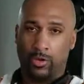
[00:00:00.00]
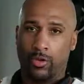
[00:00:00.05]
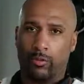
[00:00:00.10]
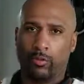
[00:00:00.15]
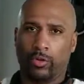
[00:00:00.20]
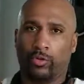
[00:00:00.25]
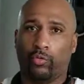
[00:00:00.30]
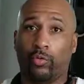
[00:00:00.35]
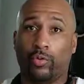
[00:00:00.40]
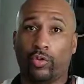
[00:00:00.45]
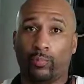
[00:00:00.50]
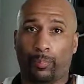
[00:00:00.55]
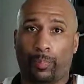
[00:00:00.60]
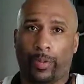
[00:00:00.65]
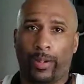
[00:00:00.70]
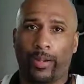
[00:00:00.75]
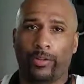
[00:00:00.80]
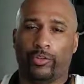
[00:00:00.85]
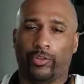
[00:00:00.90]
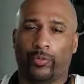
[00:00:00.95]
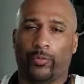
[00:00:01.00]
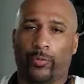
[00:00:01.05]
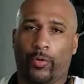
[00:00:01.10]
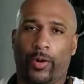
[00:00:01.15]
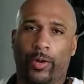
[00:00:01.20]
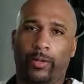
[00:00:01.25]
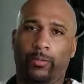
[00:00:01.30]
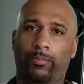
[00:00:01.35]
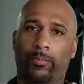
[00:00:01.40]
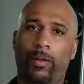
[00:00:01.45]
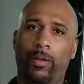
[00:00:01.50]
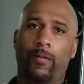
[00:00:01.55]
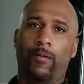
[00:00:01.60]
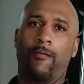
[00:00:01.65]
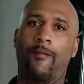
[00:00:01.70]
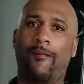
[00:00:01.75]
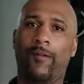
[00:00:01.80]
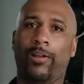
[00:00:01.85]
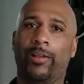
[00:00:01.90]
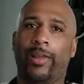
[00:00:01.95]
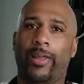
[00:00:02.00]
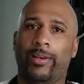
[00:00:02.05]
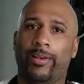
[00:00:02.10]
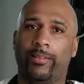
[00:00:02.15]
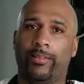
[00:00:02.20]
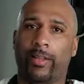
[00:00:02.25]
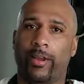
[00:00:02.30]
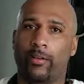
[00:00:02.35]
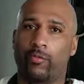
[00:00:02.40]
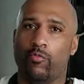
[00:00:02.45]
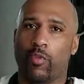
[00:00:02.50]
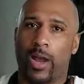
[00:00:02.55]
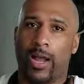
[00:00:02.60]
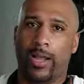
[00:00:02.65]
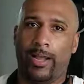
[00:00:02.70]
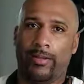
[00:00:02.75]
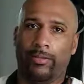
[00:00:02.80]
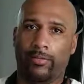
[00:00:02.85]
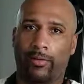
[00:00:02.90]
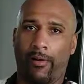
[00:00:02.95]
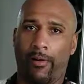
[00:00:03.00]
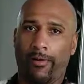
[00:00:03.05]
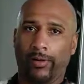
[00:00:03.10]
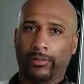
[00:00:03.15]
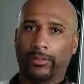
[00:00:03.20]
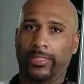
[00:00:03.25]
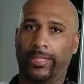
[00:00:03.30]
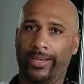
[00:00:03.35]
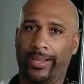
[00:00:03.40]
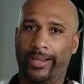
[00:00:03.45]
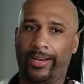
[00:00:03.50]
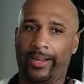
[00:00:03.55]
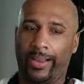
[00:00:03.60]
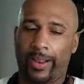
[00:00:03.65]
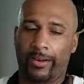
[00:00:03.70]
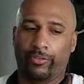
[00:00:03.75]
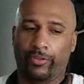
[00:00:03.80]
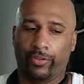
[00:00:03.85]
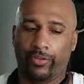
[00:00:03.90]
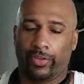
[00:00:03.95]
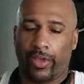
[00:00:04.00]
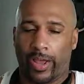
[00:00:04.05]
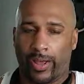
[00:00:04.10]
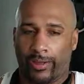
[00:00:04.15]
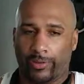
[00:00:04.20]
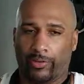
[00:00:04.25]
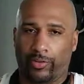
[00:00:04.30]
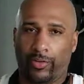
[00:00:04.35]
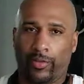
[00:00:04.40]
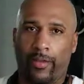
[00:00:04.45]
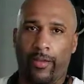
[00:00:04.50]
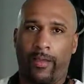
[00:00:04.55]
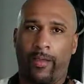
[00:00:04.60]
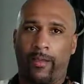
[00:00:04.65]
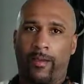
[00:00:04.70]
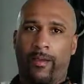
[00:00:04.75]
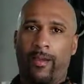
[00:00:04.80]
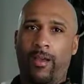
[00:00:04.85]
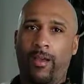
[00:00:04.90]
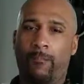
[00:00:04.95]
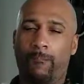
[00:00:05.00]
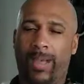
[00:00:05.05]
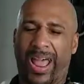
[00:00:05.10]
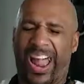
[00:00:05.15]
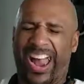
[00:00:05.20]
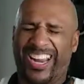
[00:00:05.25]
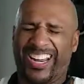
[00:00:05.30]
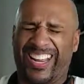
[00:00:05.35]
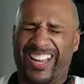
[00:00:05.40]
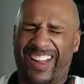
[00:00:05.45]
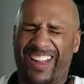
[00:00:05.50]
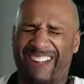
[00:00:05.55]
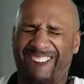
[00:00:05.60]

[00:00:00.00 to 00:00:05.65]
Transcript: which will spread your frame, anything wide, in any exercise, back,